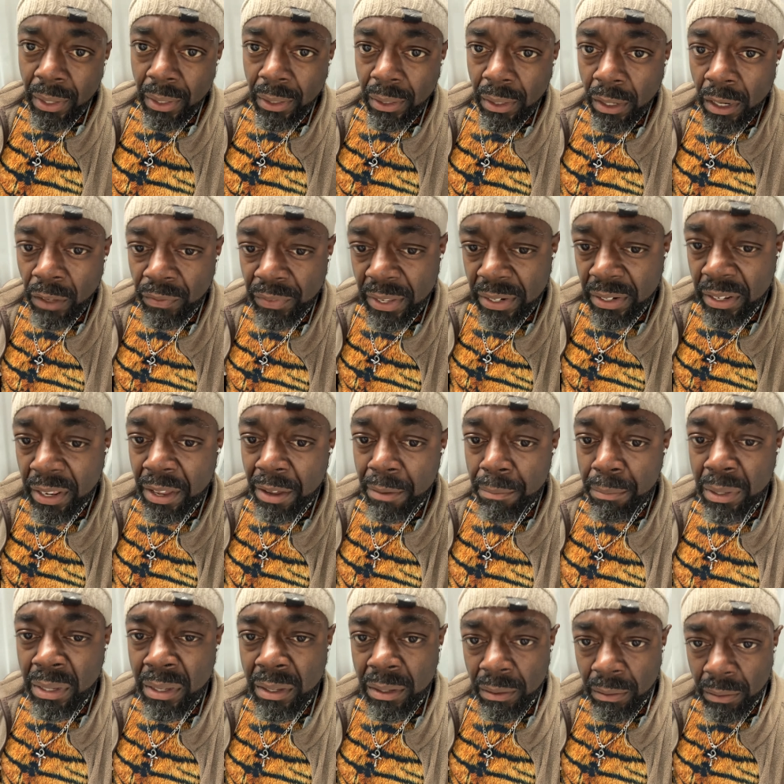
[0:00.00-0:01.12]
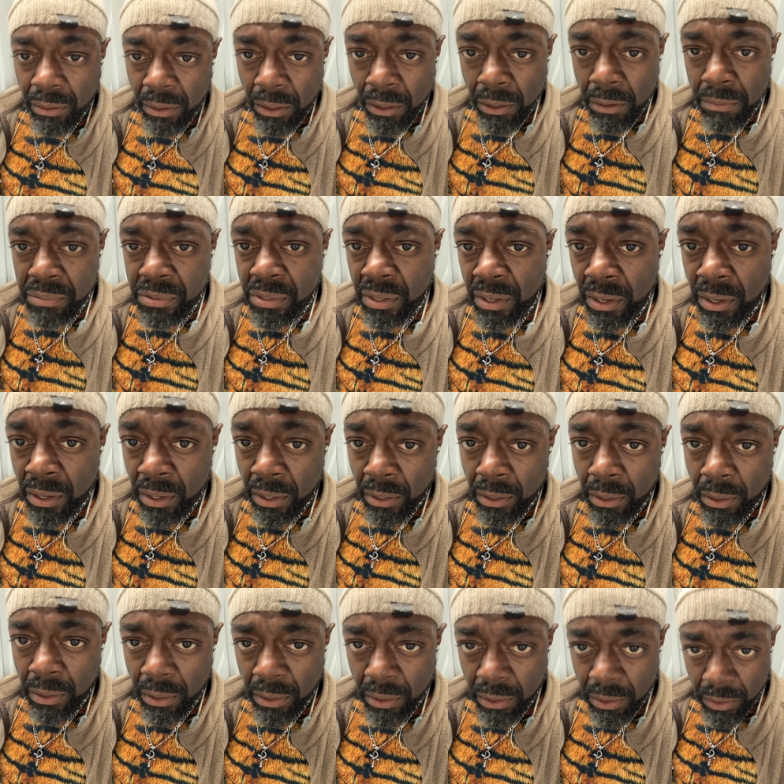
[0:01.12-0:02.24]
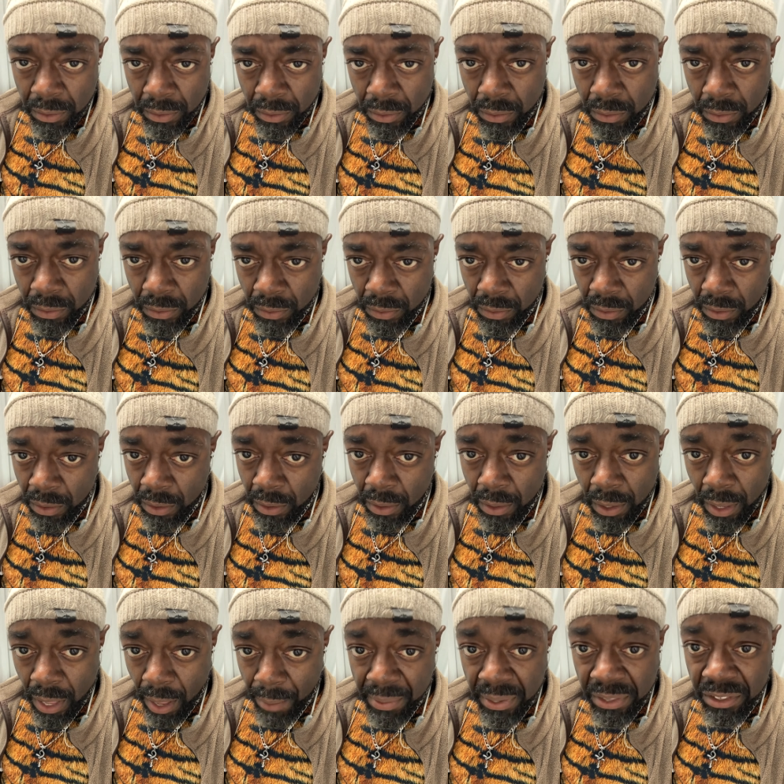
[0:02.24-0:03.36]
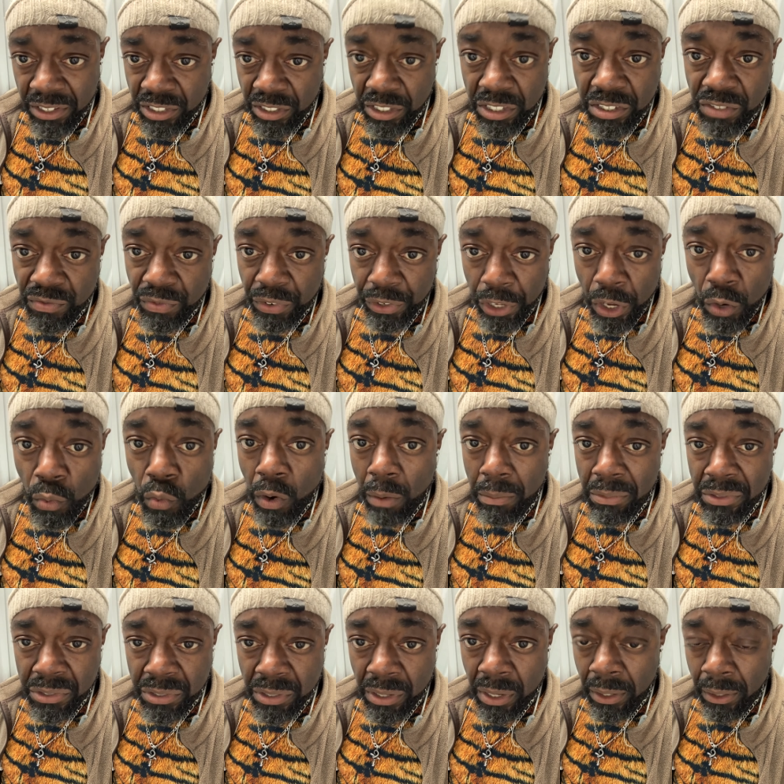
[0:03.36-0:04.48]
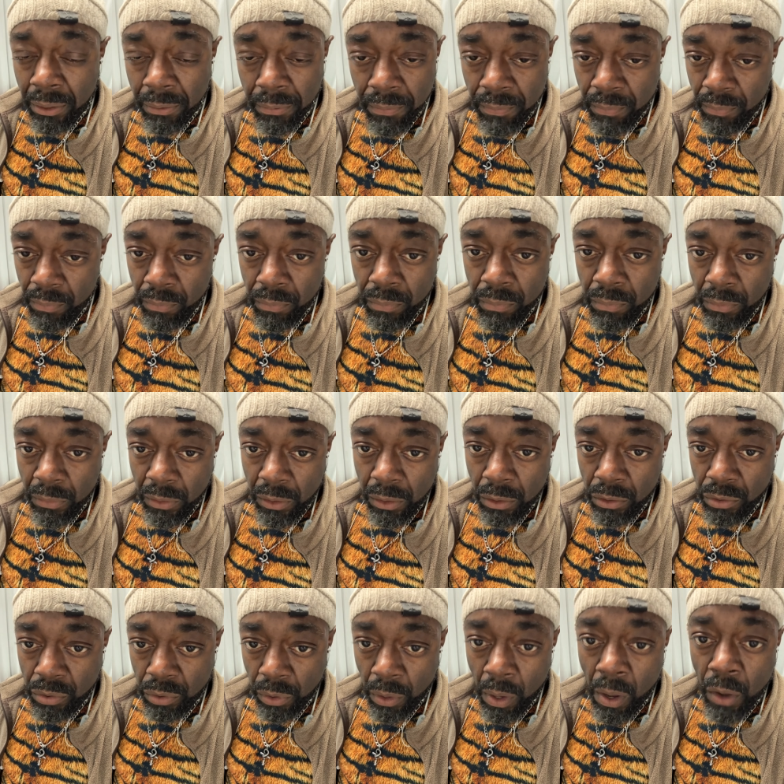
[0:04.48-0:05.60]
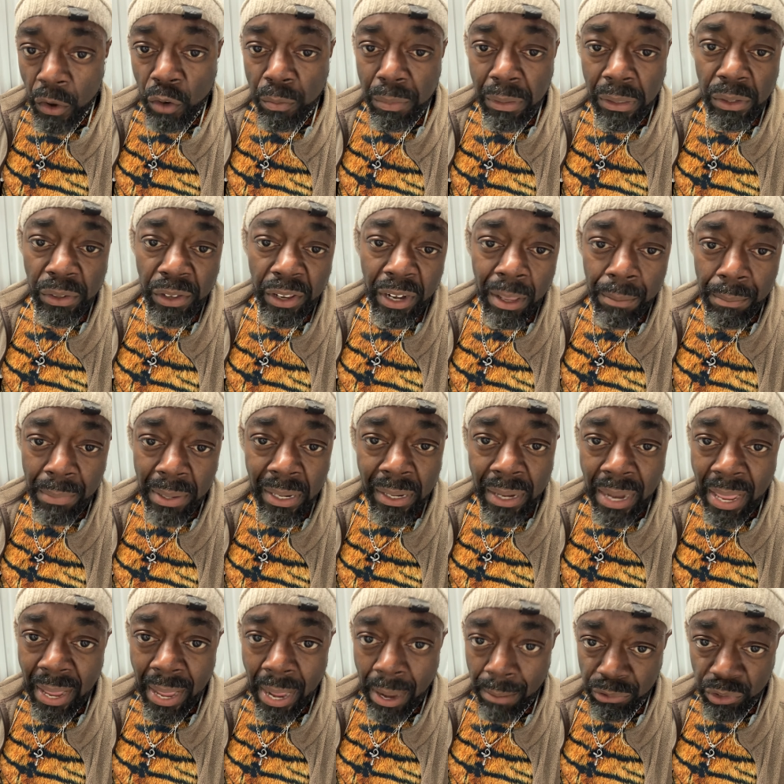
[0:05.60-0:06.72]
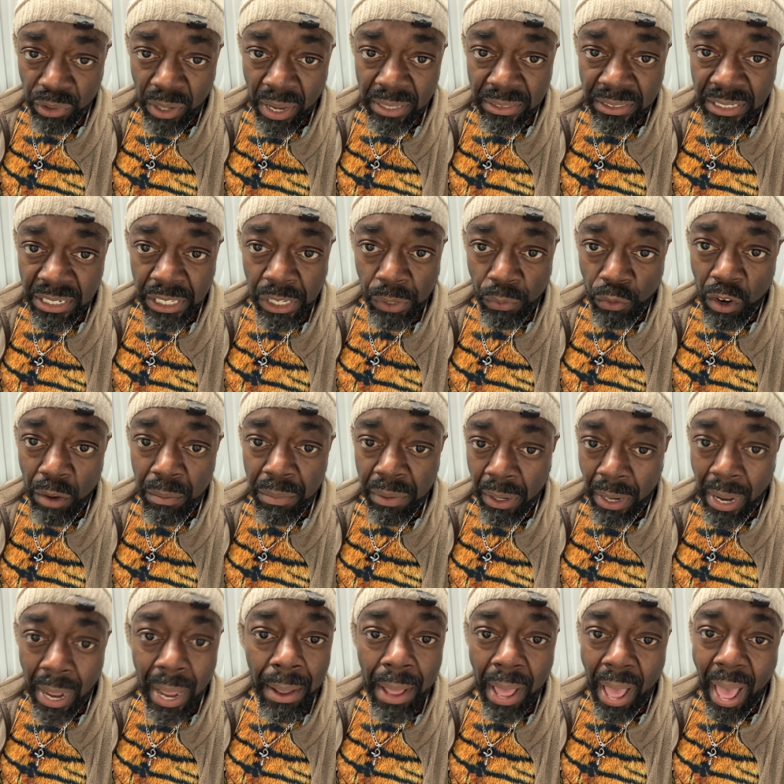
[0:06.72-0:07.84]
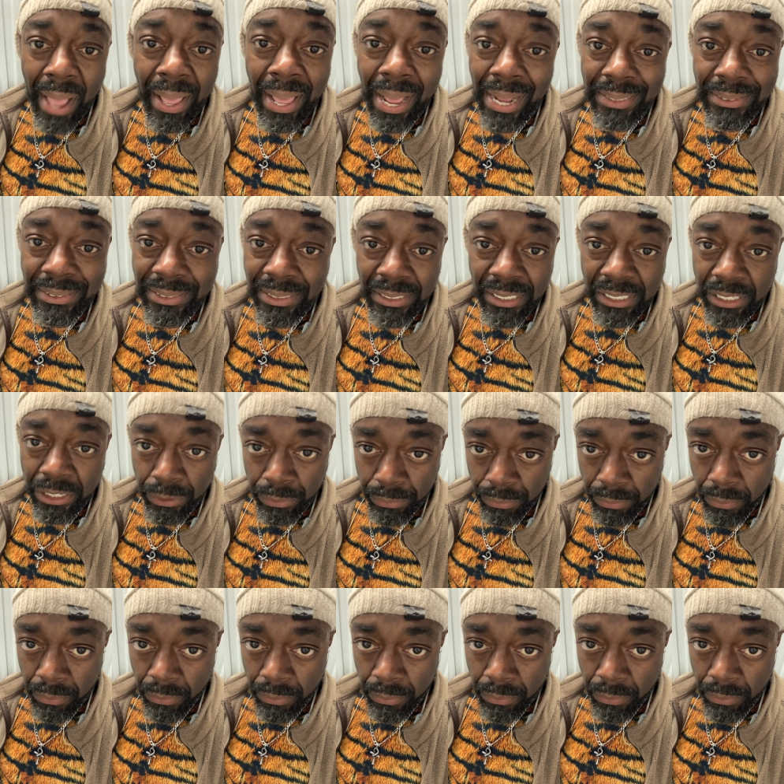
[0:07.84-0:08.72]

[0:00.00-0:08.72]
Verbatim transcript: Get off that damn meat, you know what I'm saying? I mean, this is for your woman's sake so y'all don't be looking at me like I'm trying to take your woman. I, I got shit to do.